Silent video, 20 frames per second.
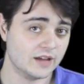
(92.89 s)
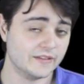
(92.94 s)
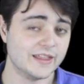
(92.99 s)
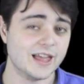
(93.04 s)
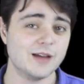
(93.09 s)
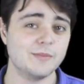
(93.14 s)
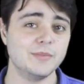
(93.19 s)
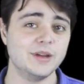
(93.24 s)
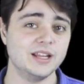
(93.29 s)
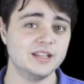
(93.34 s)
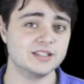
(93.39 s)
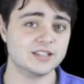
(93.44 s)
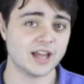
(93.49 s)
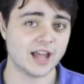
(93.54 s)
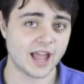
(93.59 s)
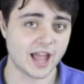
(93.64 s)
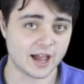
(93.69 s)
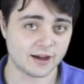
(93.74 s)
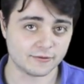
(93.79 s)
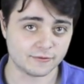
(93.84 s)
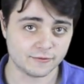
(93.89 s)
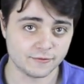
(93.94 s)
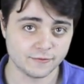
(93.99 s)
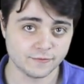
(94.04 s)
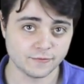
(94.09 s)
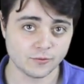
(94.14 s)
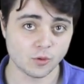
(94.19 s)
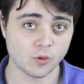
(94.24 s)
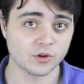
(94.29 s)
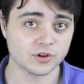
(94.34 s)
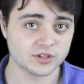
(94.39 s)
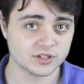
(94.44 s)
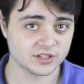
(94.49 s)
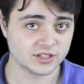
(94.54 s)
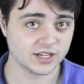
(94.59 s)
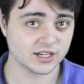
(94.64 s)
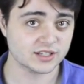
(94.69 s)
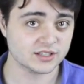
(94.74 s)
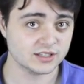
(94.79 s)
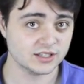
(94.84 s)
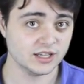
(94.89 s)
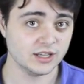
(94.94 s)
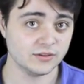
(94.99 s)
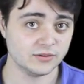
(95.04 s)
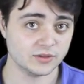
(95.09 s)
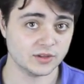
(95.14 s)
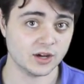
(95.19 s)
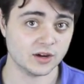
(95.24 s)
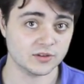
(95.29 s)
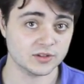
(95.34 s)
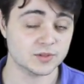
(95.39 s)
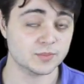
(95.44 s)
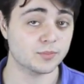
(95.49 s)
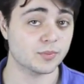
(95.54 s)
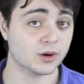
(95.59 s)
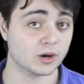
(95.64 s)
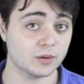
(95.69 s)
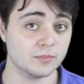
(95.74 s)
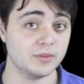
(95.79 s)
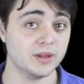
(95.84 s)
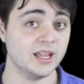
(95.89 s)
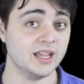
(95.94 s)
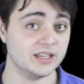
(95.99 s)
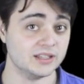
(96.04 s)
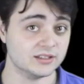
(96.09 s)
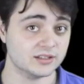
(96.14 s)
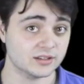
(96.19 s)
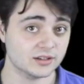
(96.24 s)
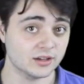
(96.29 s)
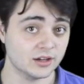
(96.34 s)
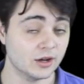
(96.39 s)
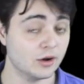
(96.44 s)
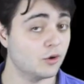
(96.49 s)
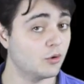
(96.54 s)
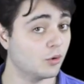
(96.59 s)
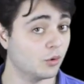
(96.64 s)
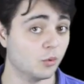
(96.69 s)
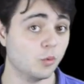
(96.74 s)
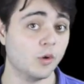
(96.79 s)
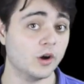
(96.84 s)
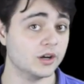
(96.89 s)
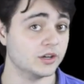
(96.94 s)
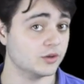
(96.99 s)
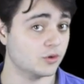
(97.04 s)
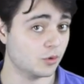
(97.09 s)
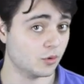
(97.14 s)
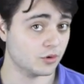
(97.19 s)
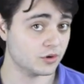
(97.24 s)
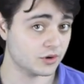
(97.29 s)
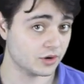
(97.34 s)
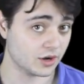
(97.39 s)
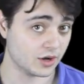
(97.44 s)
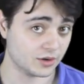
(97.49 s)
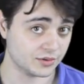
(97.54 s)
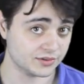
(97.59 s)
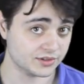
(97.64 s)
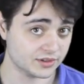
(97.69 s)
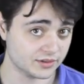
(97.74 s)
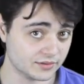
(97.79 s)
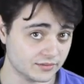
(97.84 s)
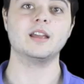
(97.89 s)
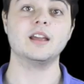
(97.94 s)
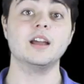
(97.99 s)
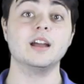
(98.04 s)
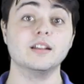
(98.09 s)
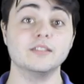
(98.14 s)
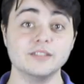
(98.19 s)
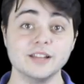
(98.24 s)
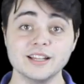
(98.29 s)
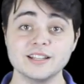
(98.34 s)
that means I have 4 16th notes per beat, or 1 quarter note.